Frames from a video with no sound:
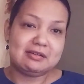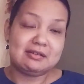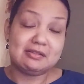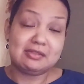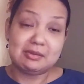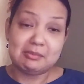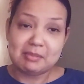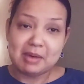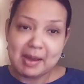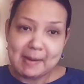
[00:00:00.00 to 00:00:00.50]

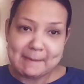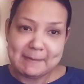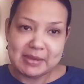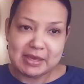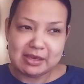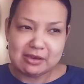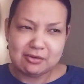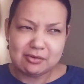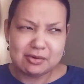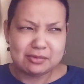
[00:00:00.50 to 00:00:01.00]
The
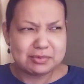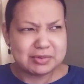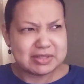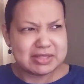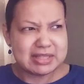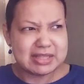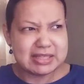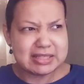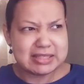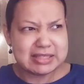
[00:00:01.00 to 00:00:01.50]
Mummy, or was
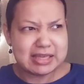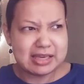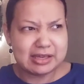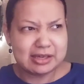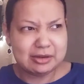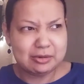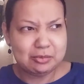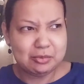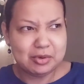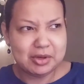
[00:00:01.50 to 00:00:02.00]
it the
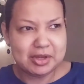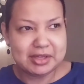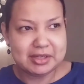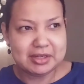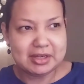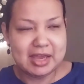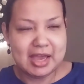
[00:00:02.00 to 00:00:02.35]
second one?